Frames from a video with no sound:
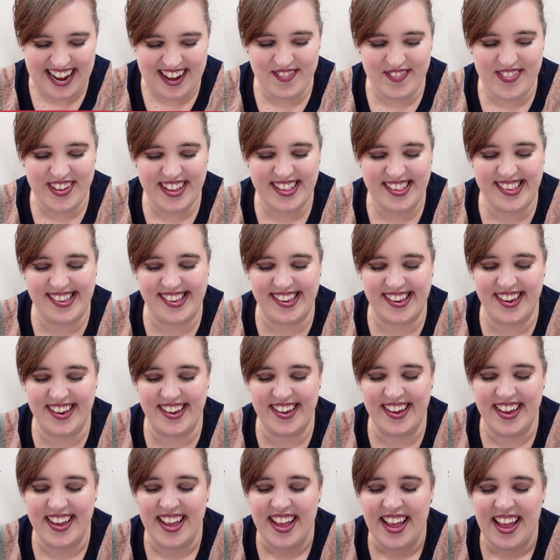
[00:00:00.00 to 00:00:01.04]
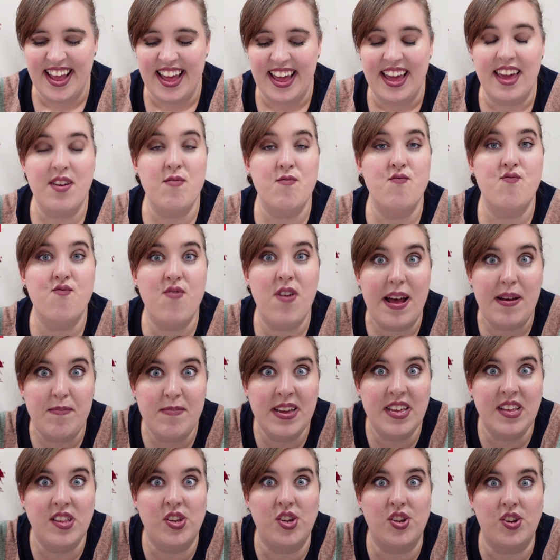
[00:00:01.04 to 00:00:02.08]
Number two, he
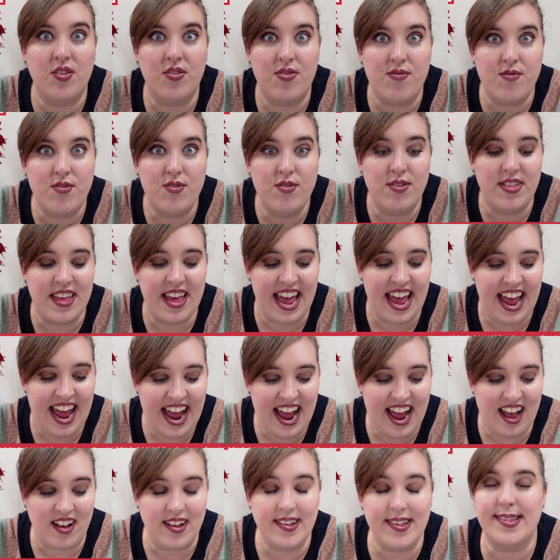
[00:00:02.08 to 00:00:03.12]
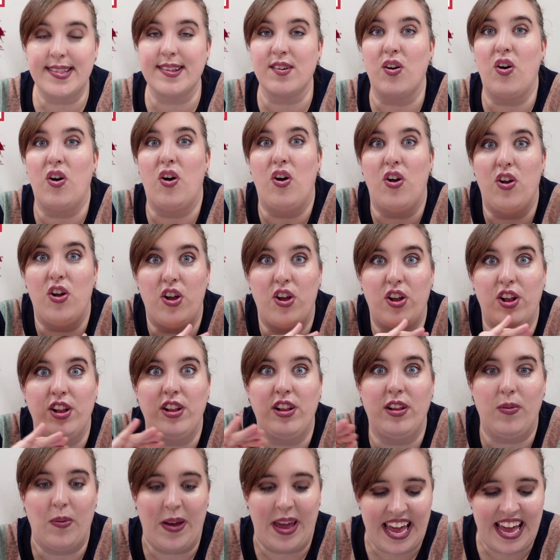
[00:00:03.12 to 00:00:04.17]
rummaged through the house
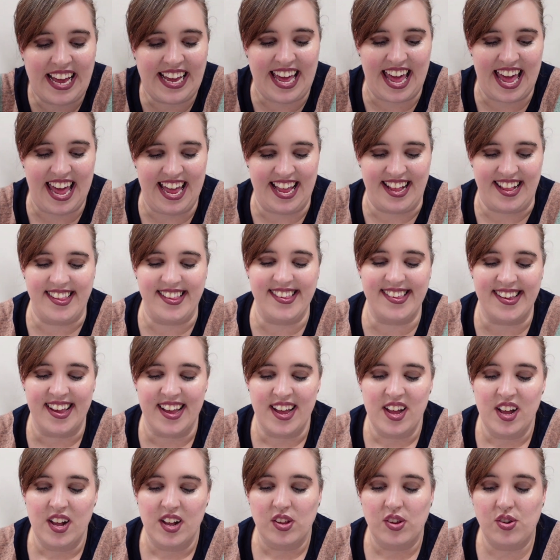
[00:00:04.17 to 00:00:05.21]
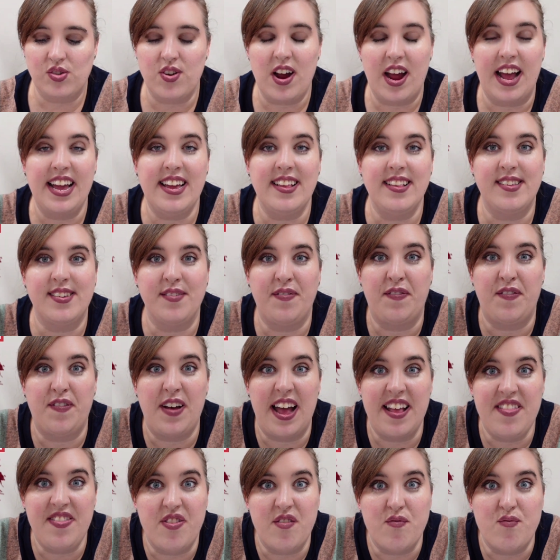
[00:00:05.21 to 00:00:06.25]
all weekend trying to
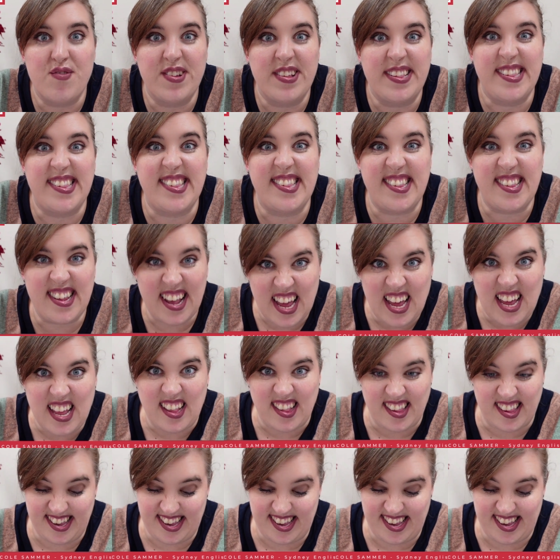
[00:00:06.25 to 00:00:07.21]
find the receipt